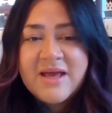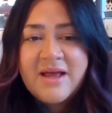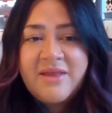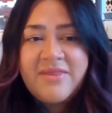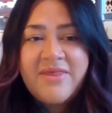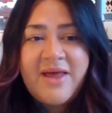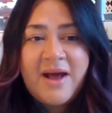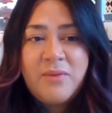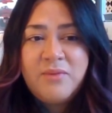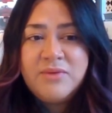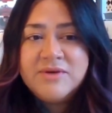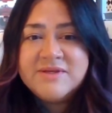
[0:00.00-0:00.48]

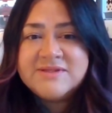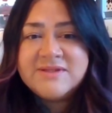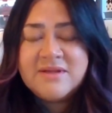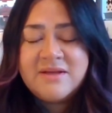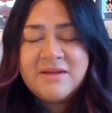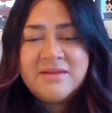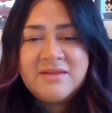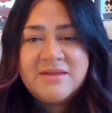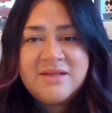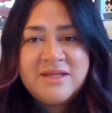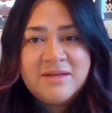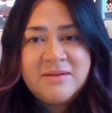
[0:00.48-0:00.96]
That was
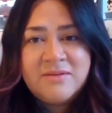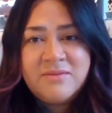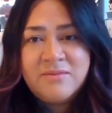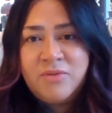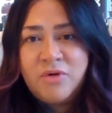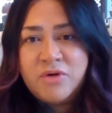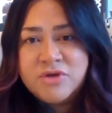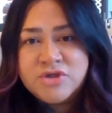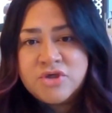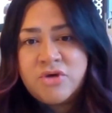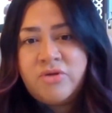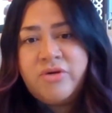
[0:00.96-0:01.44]
the
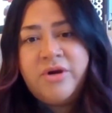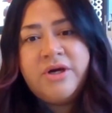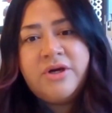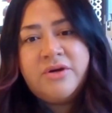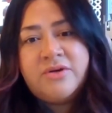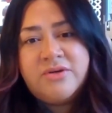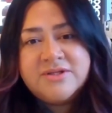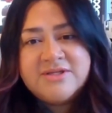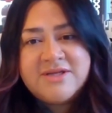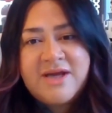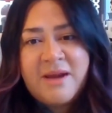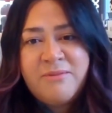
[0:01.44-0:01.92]
most
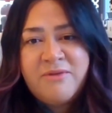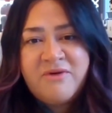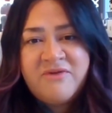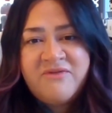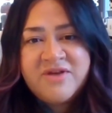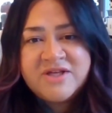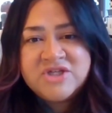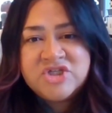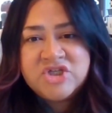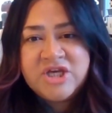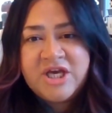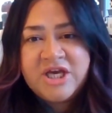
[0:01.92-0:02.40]
critical time of
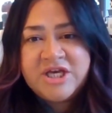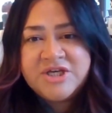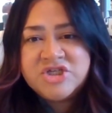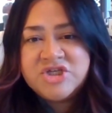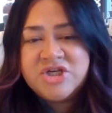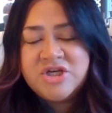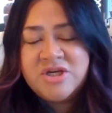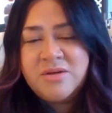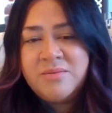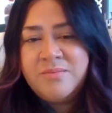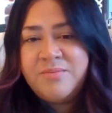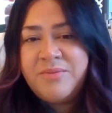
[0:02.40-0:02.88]

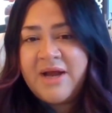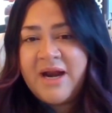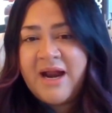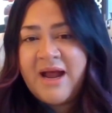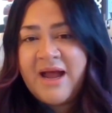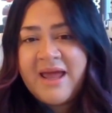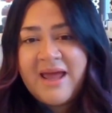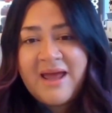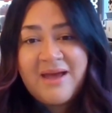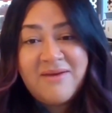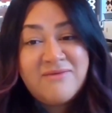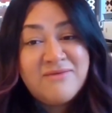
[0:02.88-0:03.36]
education, but
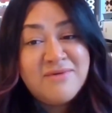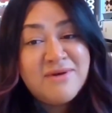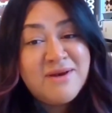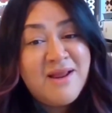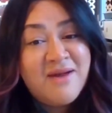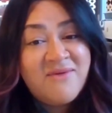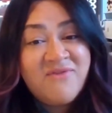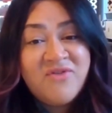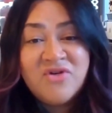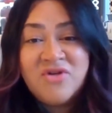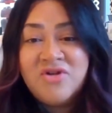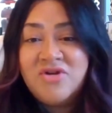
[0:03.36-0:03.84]
I have
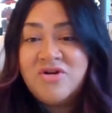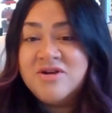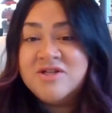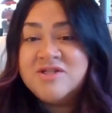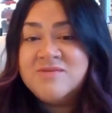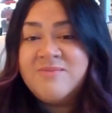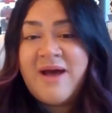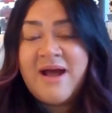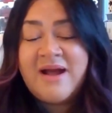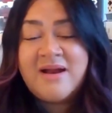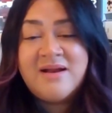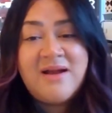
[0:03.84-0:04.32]
never looked
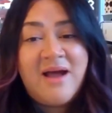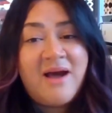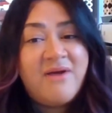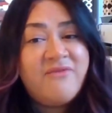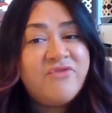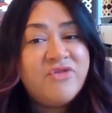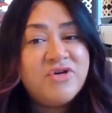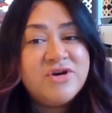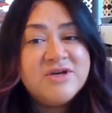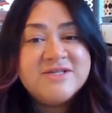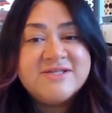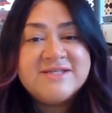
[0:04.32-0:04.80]
back, not
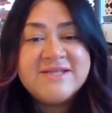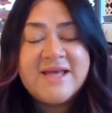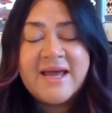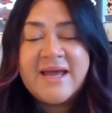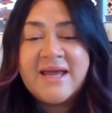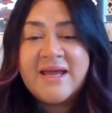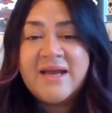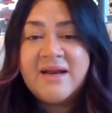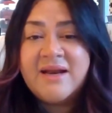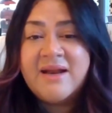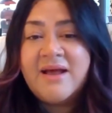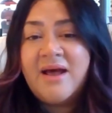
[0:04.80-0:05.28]
for a
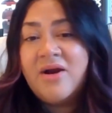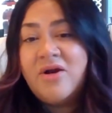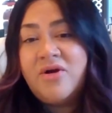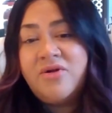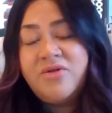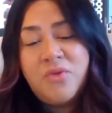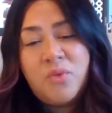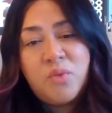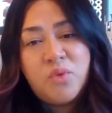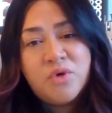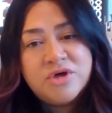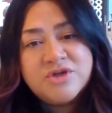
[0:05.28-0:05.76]
second, not on
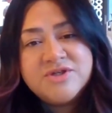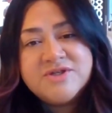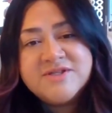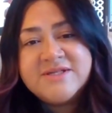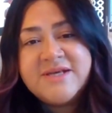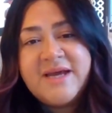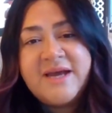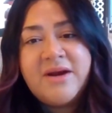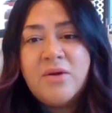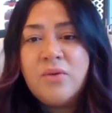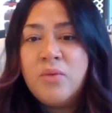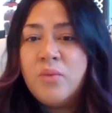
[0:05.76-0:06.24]
the worst
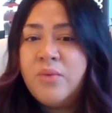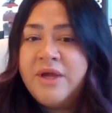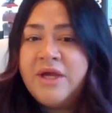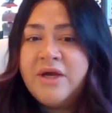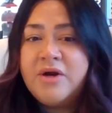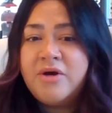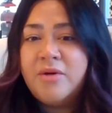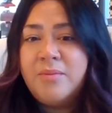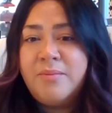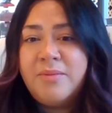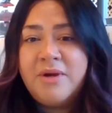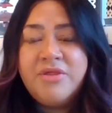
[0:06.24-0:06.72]
day or
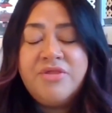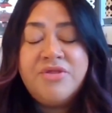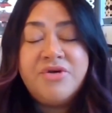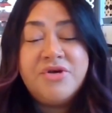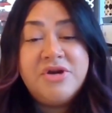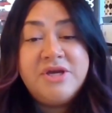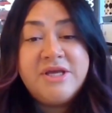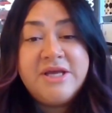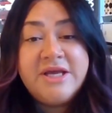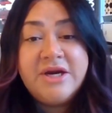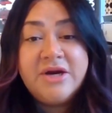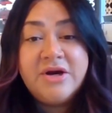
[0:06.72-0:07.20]
week or month or
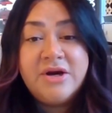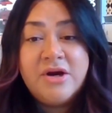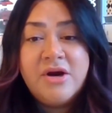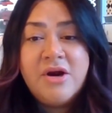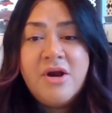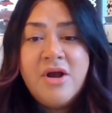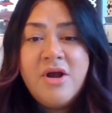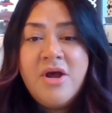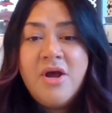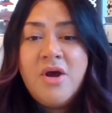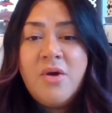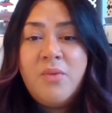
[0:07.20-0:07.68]
year
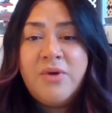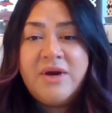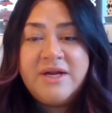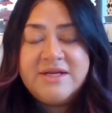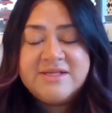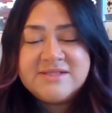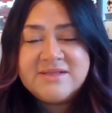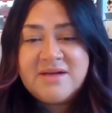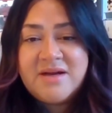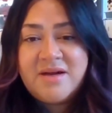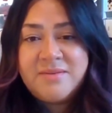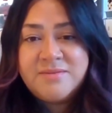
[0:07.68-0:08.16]
when
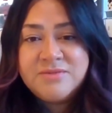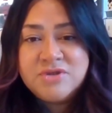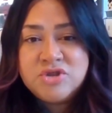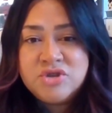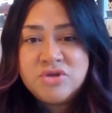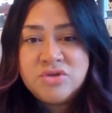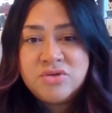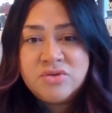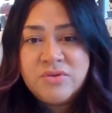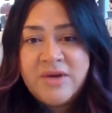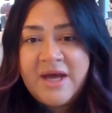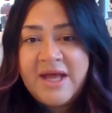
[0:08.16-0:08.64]
it's come
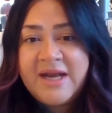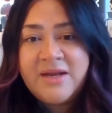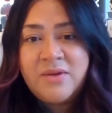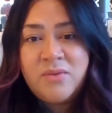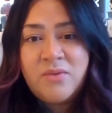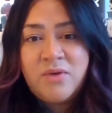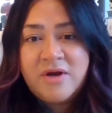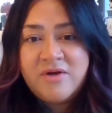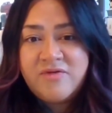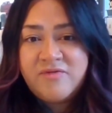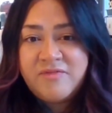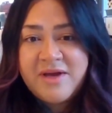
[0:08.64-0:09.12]
to any
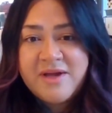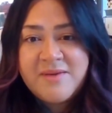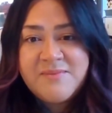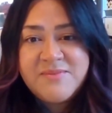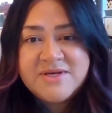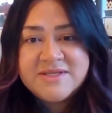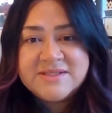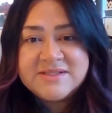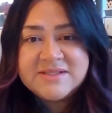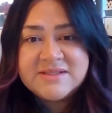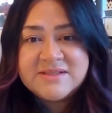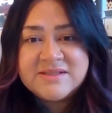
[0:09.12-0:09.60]
one of my
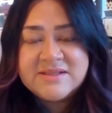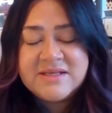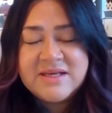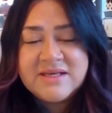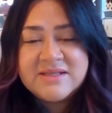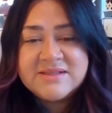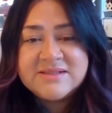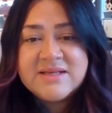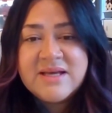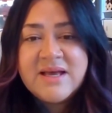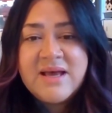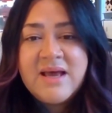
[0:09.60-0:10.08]

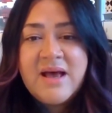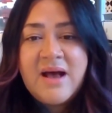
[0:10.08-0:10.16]
businesses.